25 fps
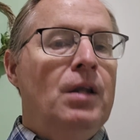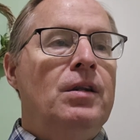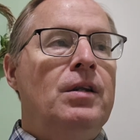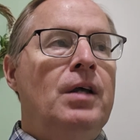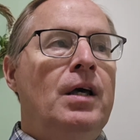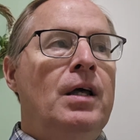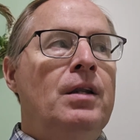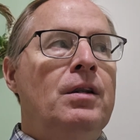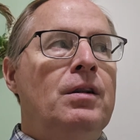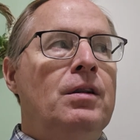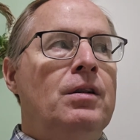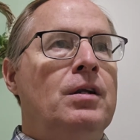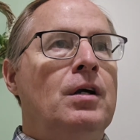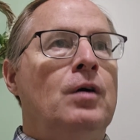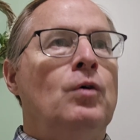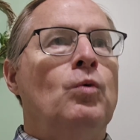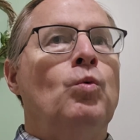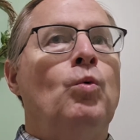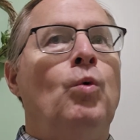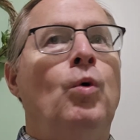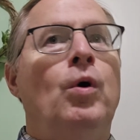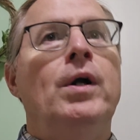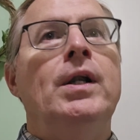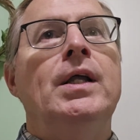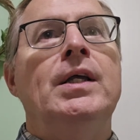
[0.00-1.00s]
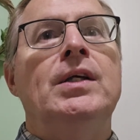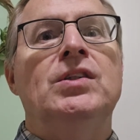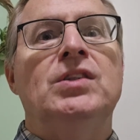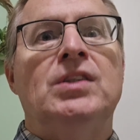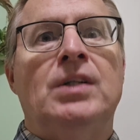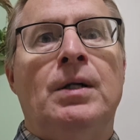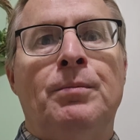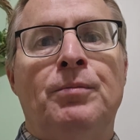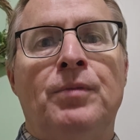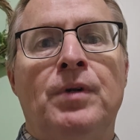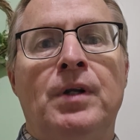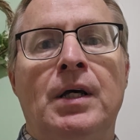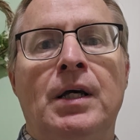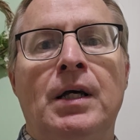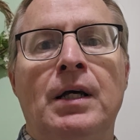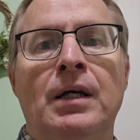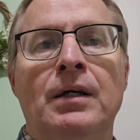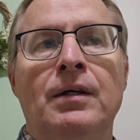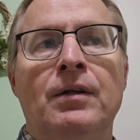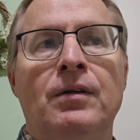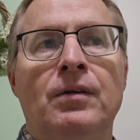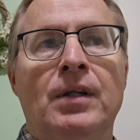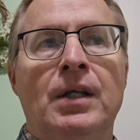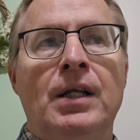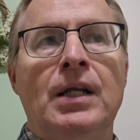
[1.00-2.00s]
then they're wanting
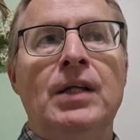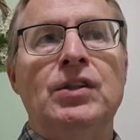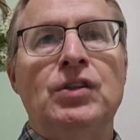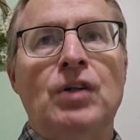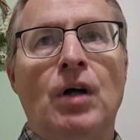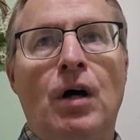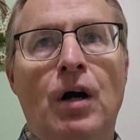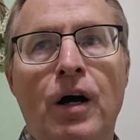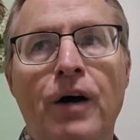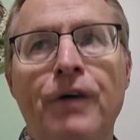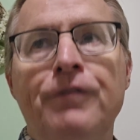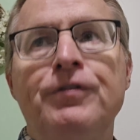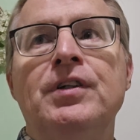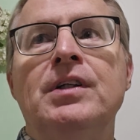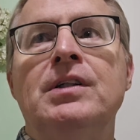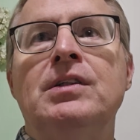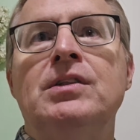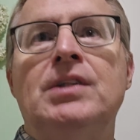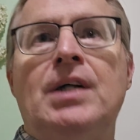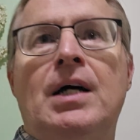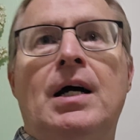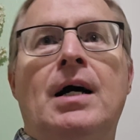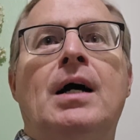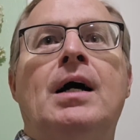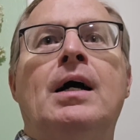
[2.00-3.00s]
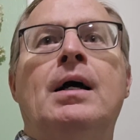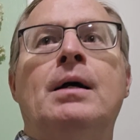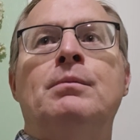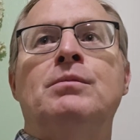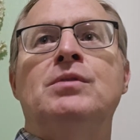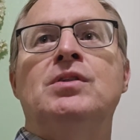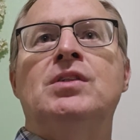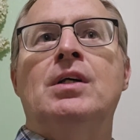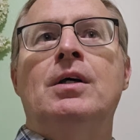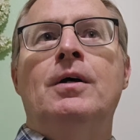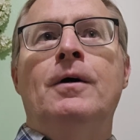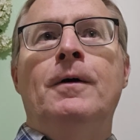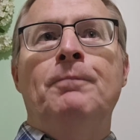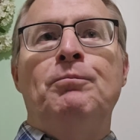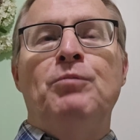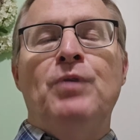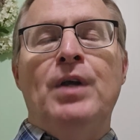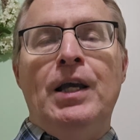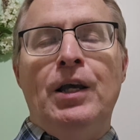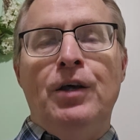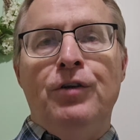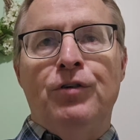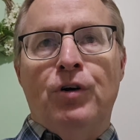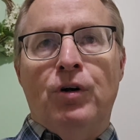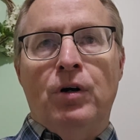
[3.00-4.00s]
something that is oftentimes
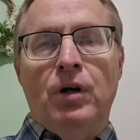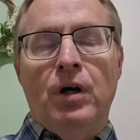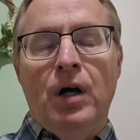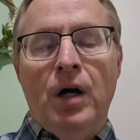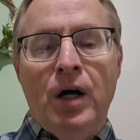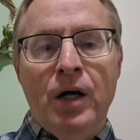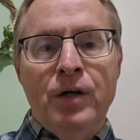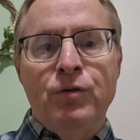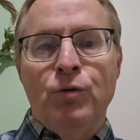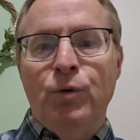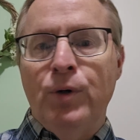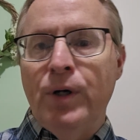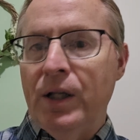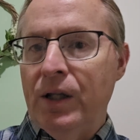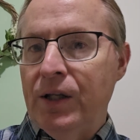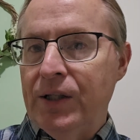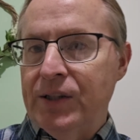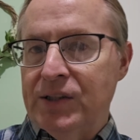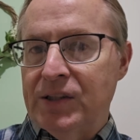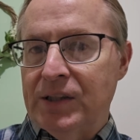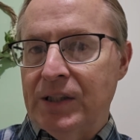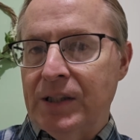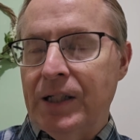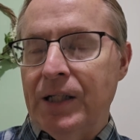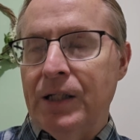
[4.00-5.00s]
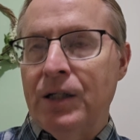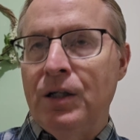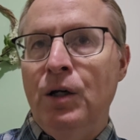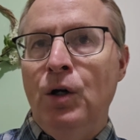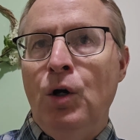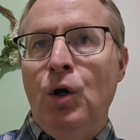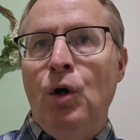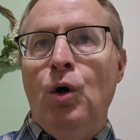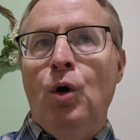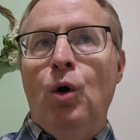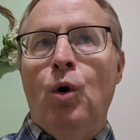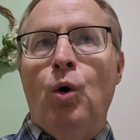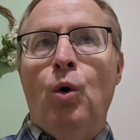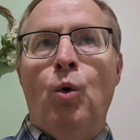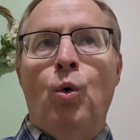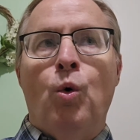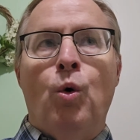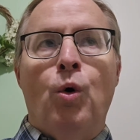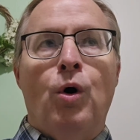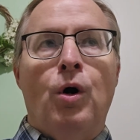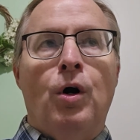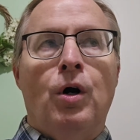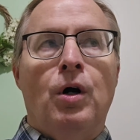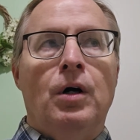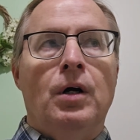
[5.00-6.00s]
either unrealistic
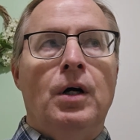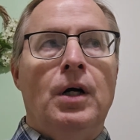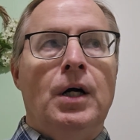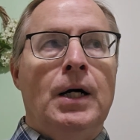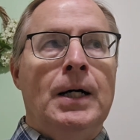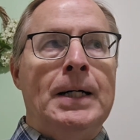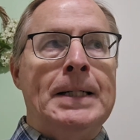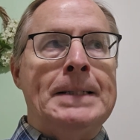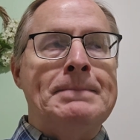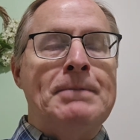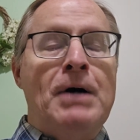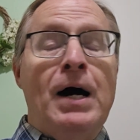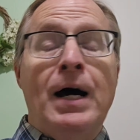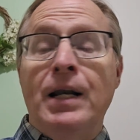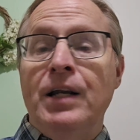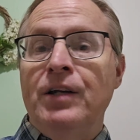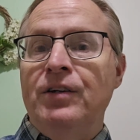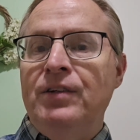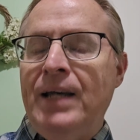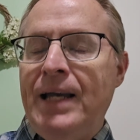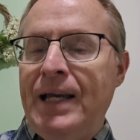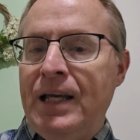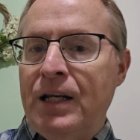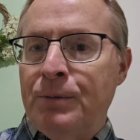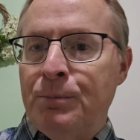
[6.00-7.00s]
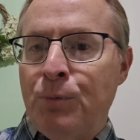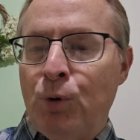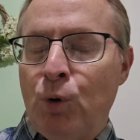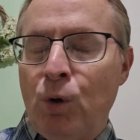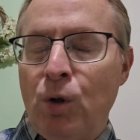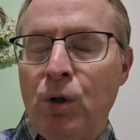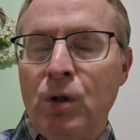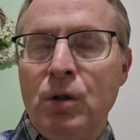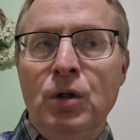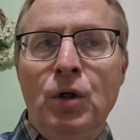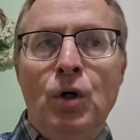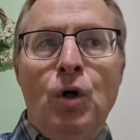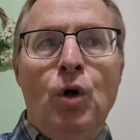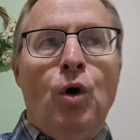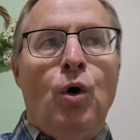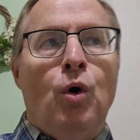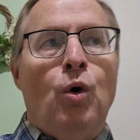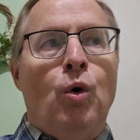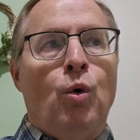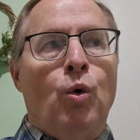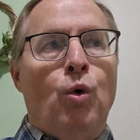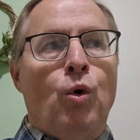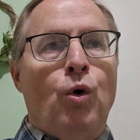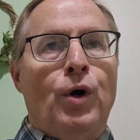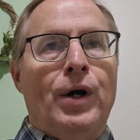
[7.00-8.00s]
or unattainable,
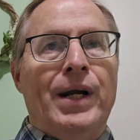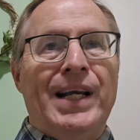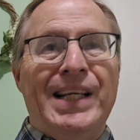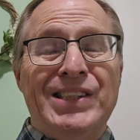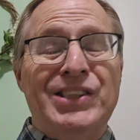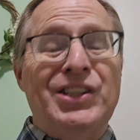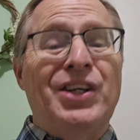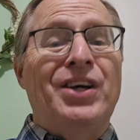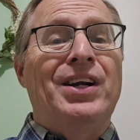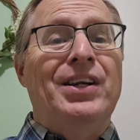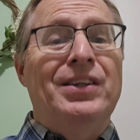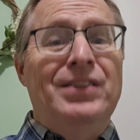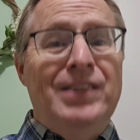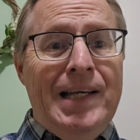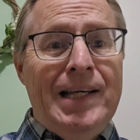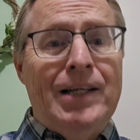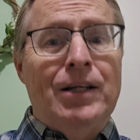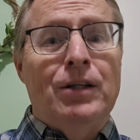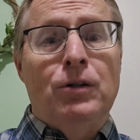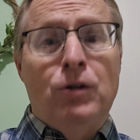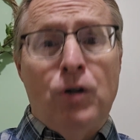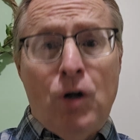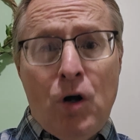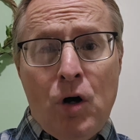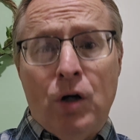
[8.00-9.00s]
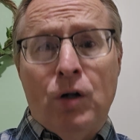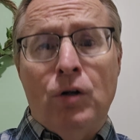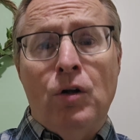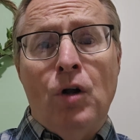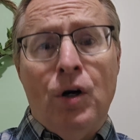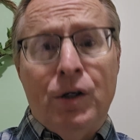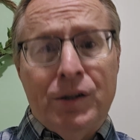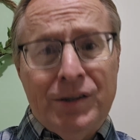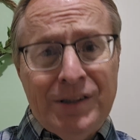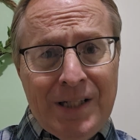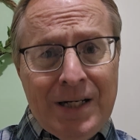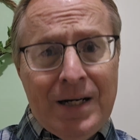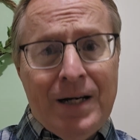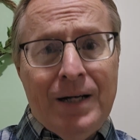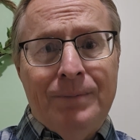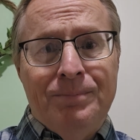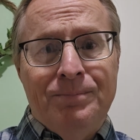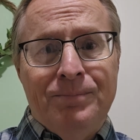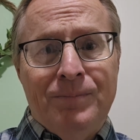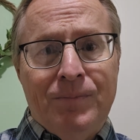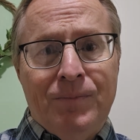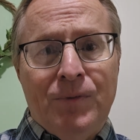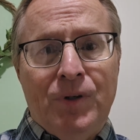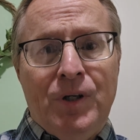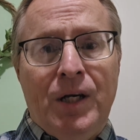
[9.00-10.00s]
or it's going to take a long, long
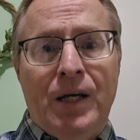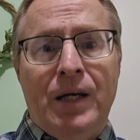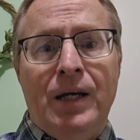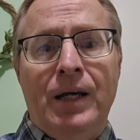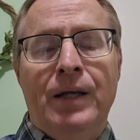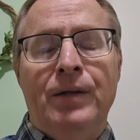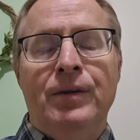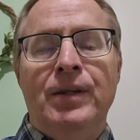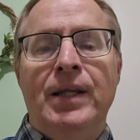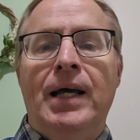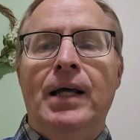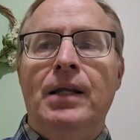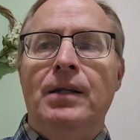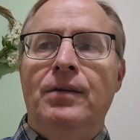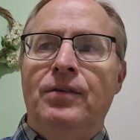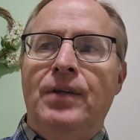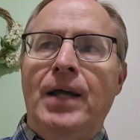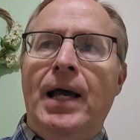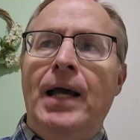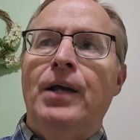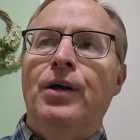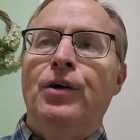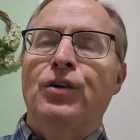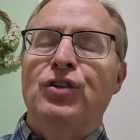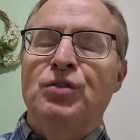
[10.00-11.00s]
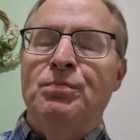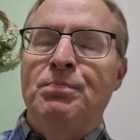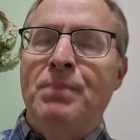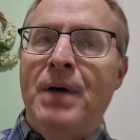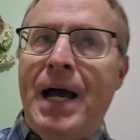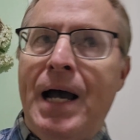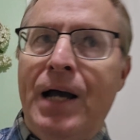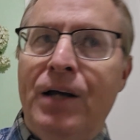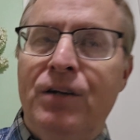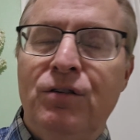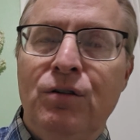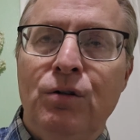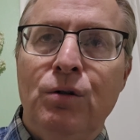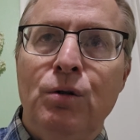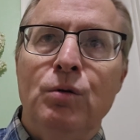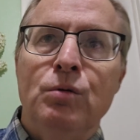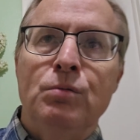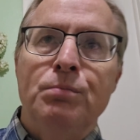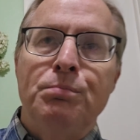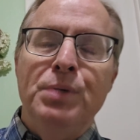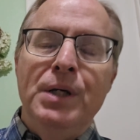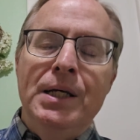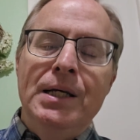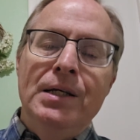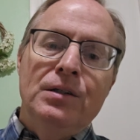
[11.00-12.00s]
time. Okay, and that goes back
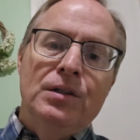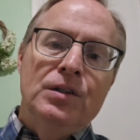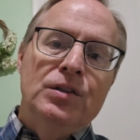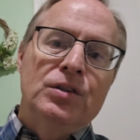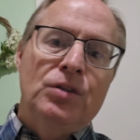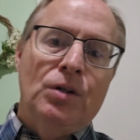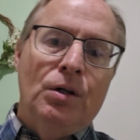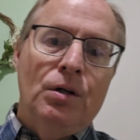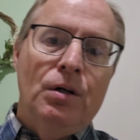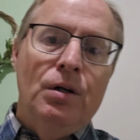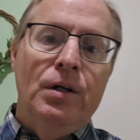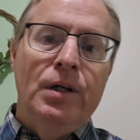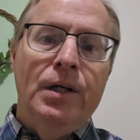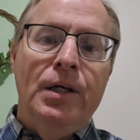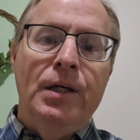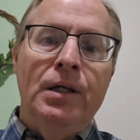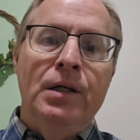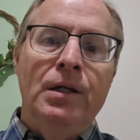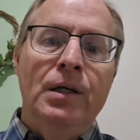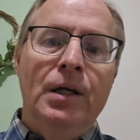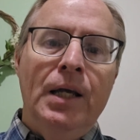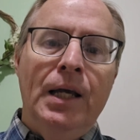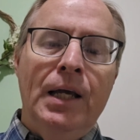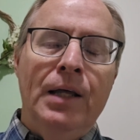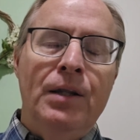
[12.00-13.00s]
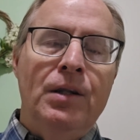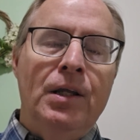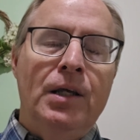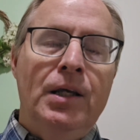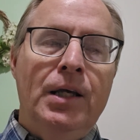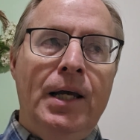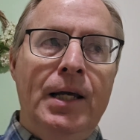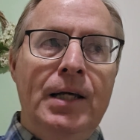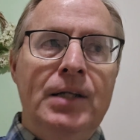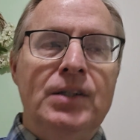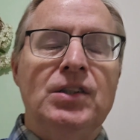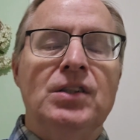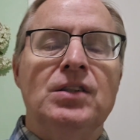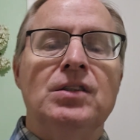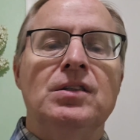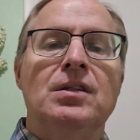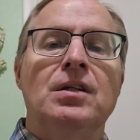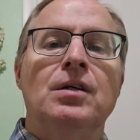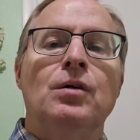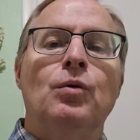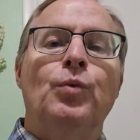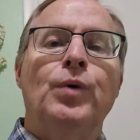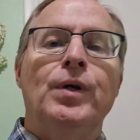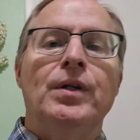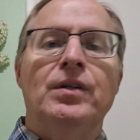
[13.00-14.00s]
to being discerning in the cases
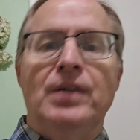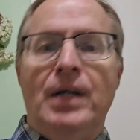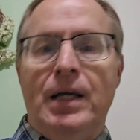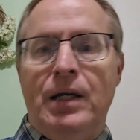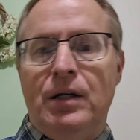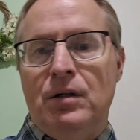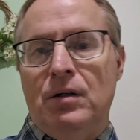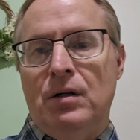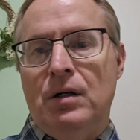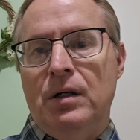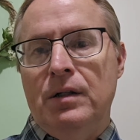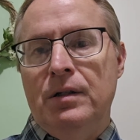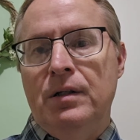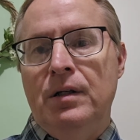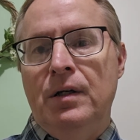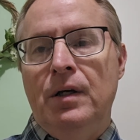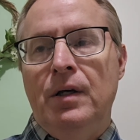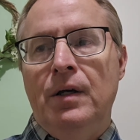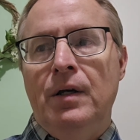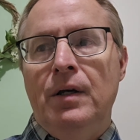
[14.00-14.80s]
that we take on.